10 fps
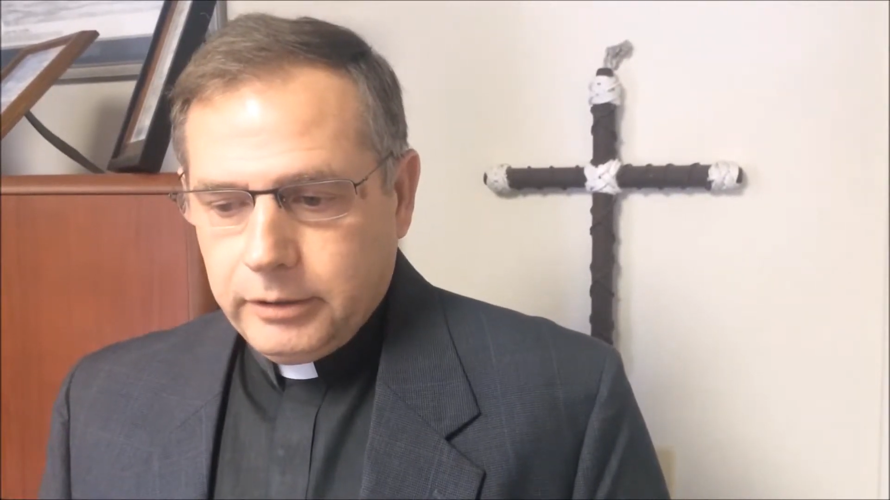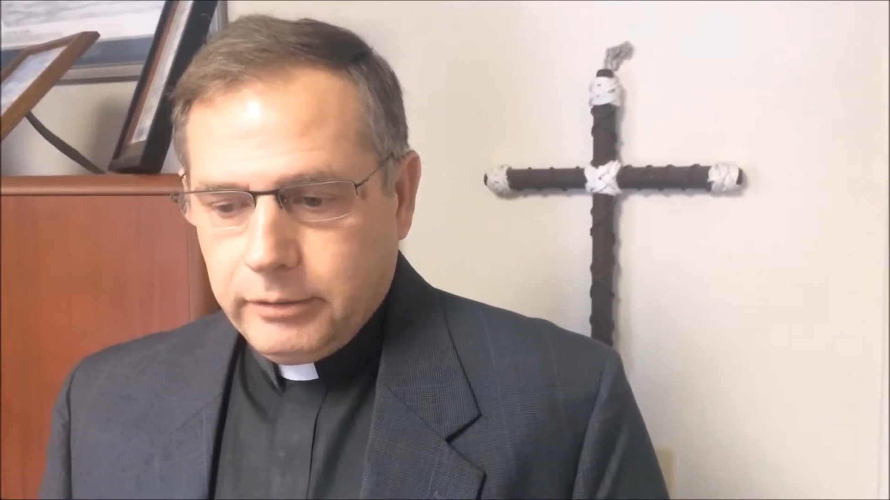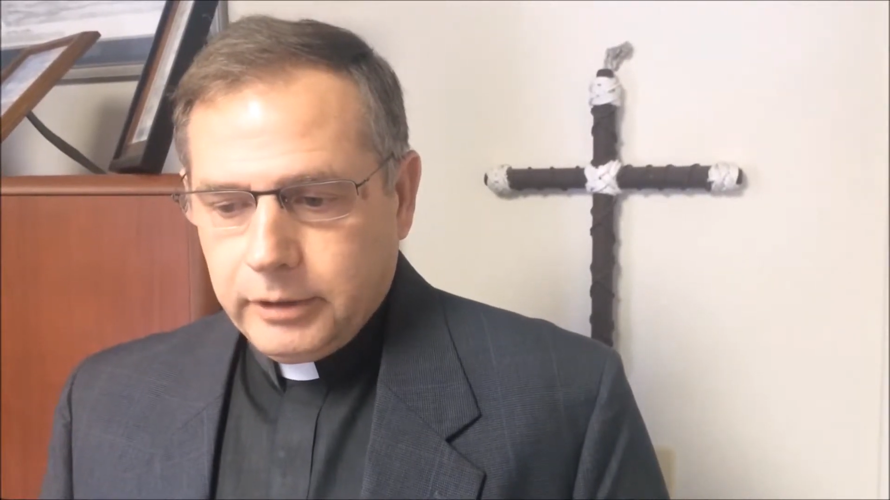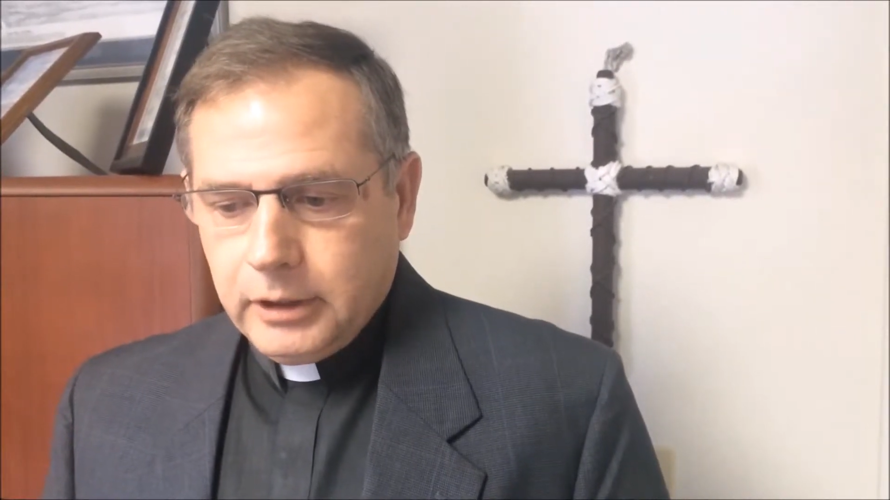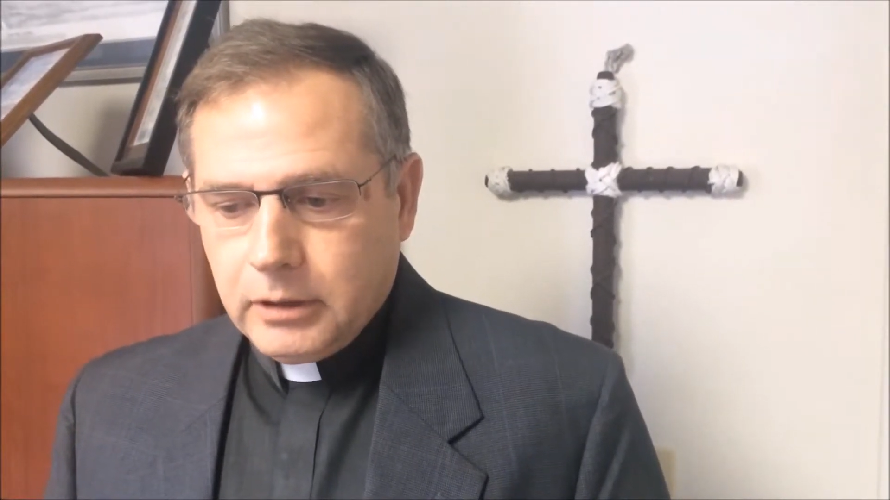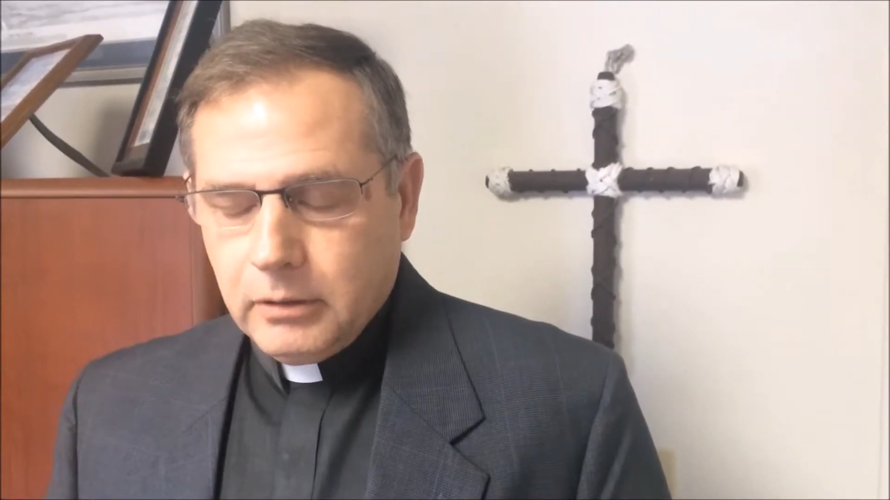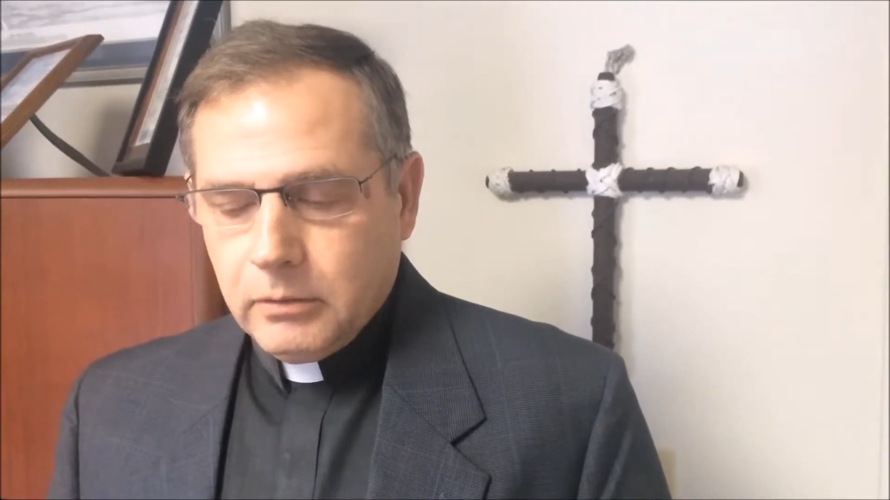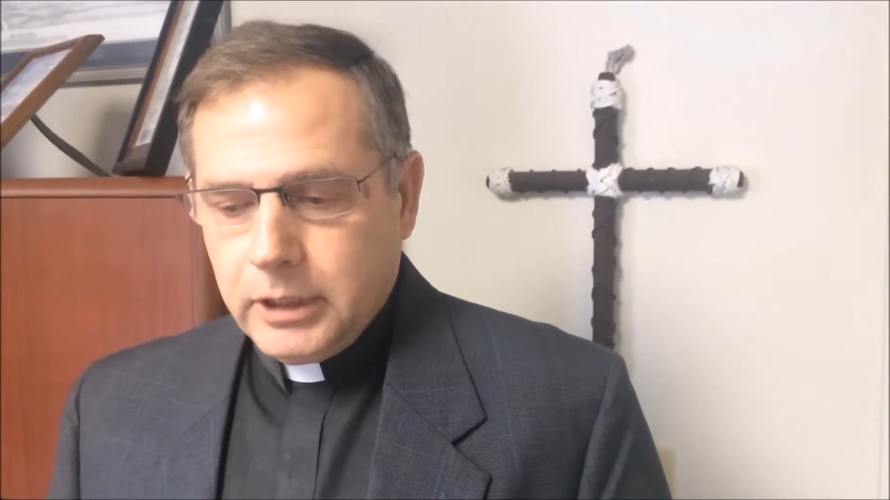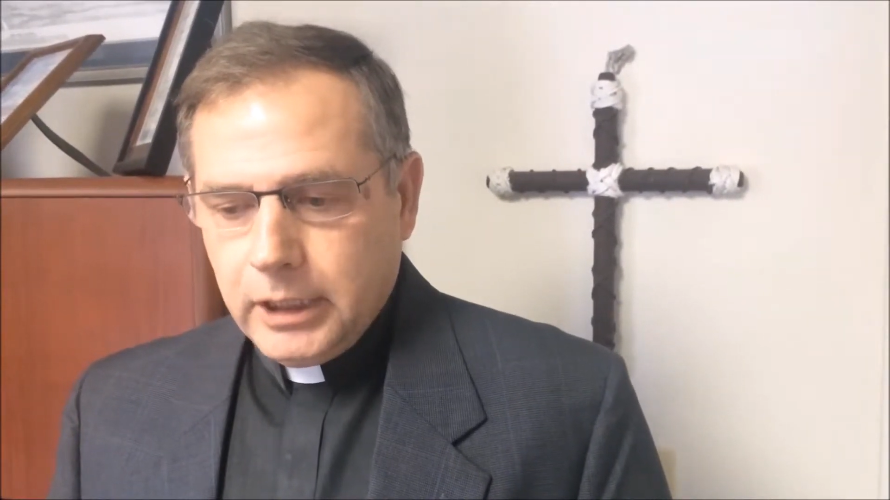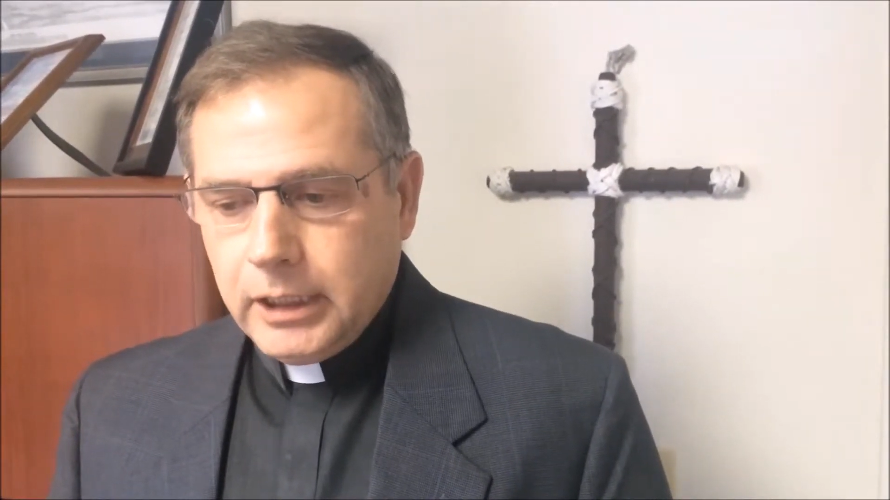you think,
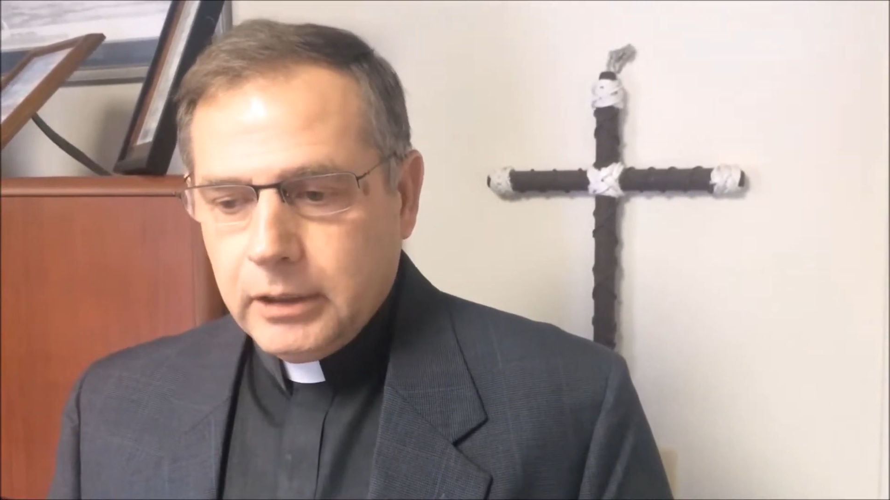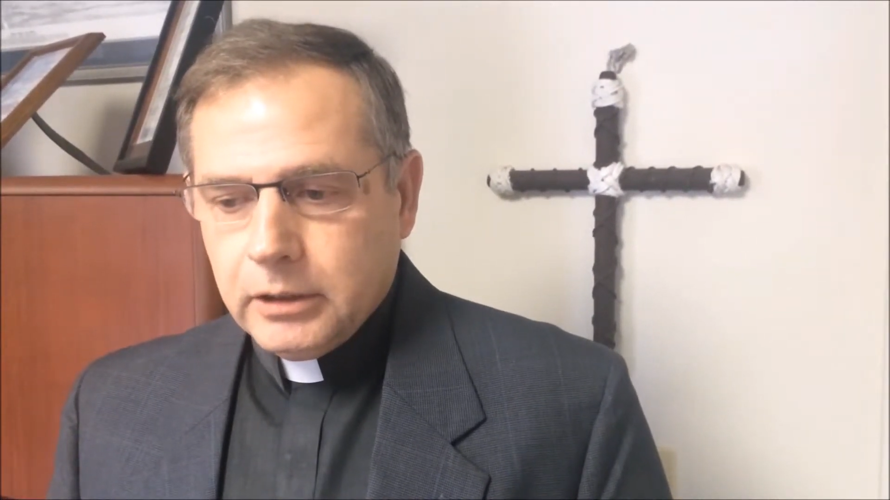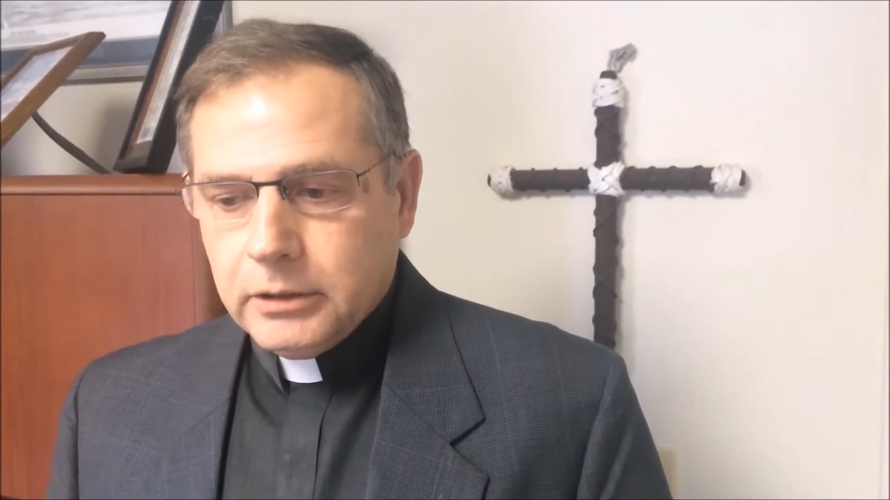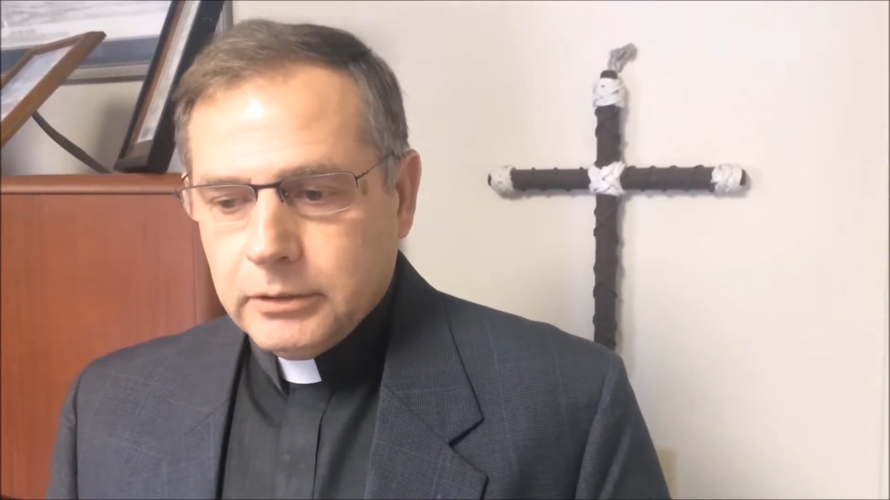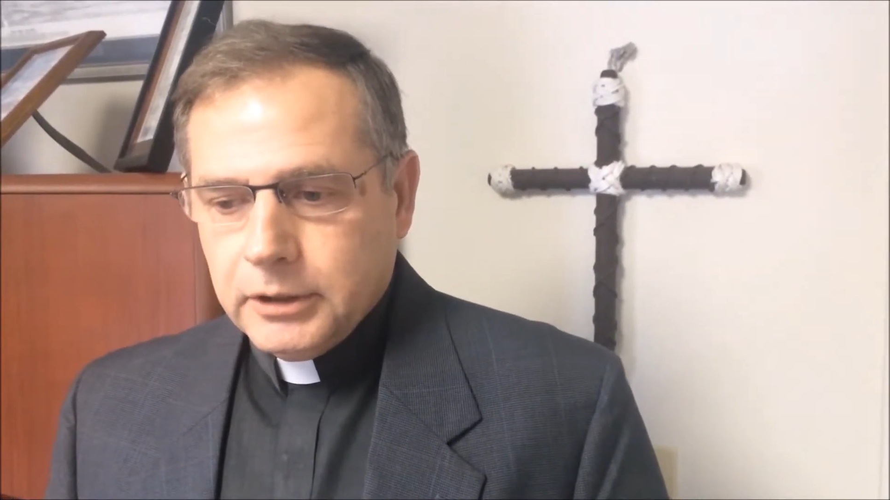okay,